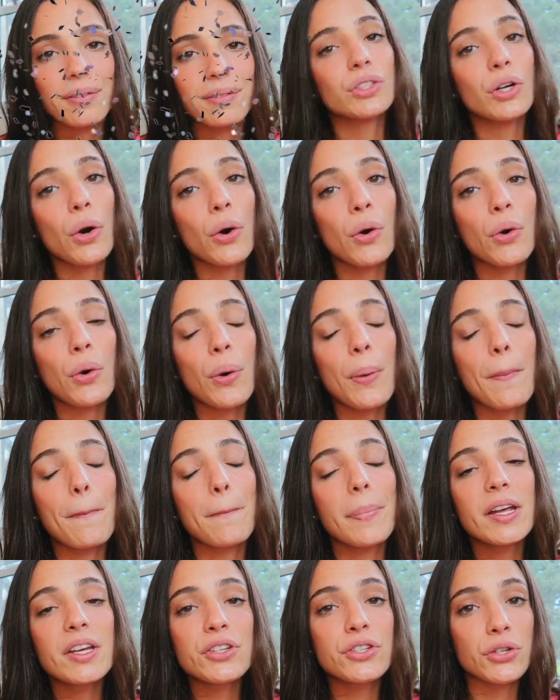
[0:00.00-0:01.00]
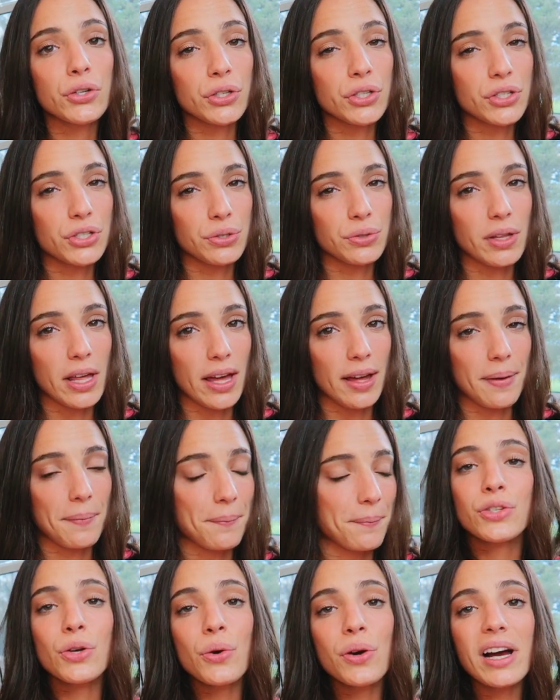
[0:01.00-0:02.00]
So be sure to do that.
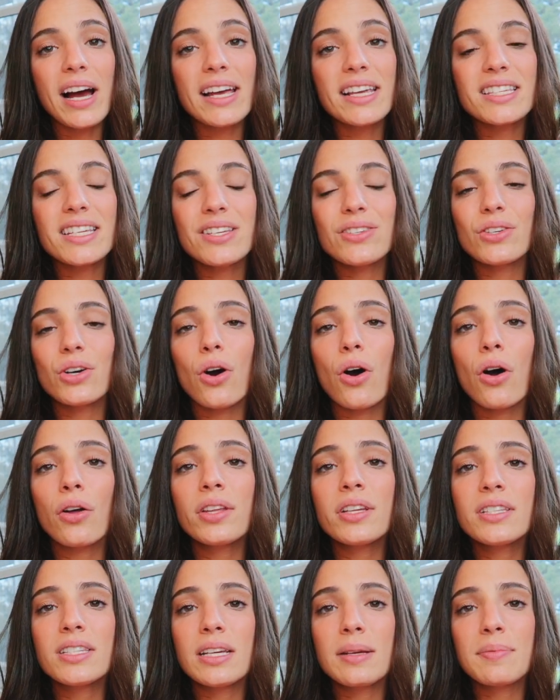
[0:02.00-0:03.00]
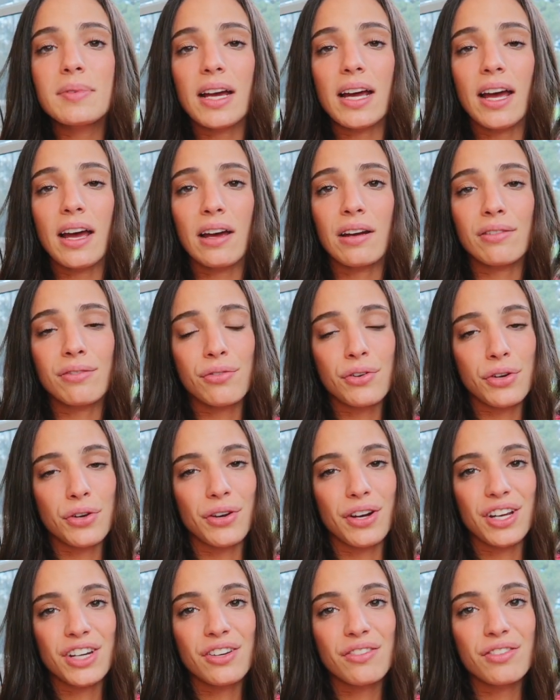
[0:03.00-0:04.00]
So guys, these are all the tips I have for your
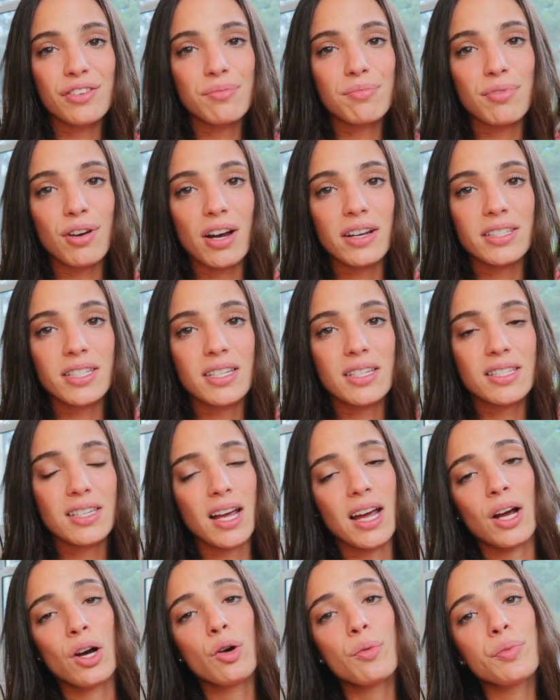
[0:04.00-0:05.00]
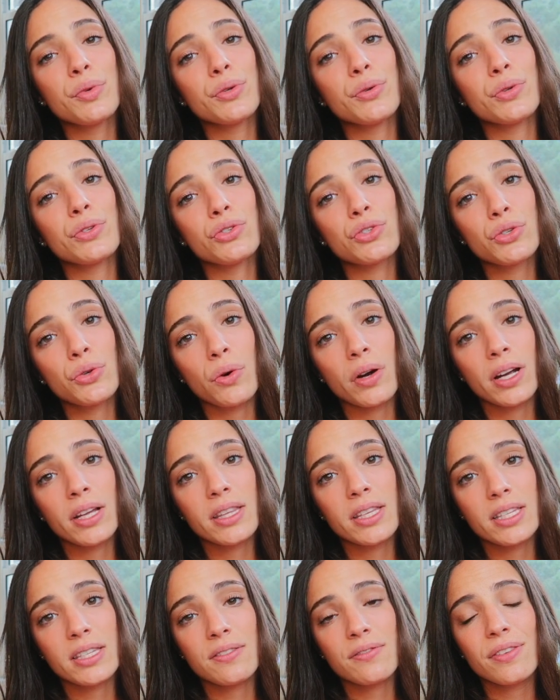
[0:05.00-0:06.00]
interview process. I hope you enjoyed
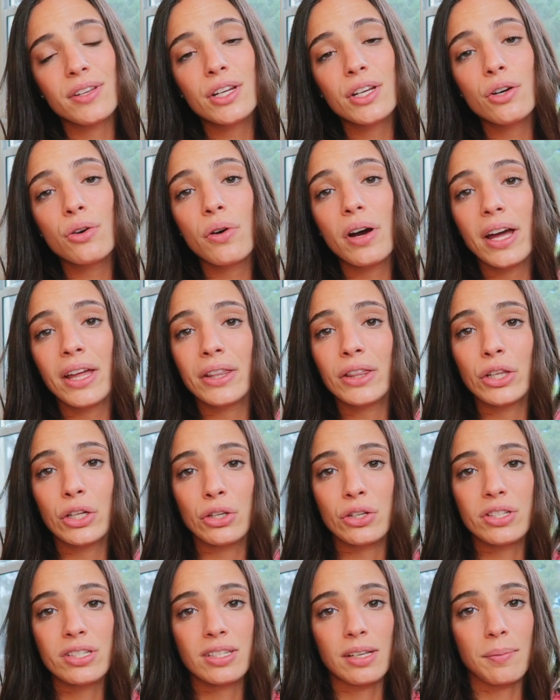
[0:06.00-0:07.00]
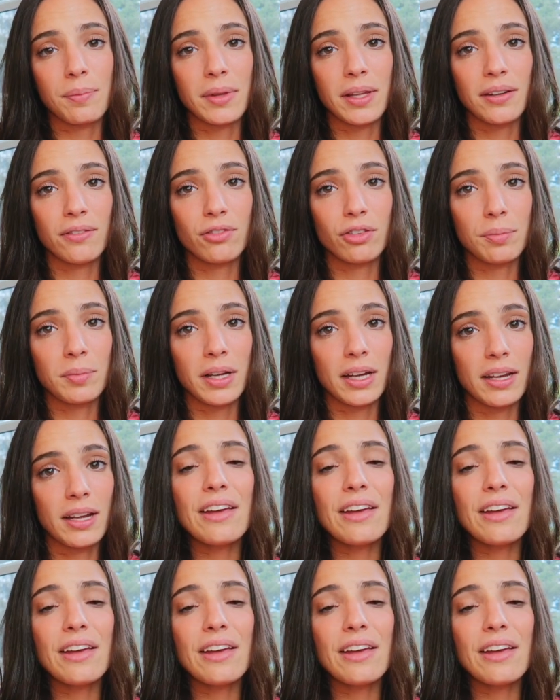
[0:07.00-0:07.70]
this video and learned something from it.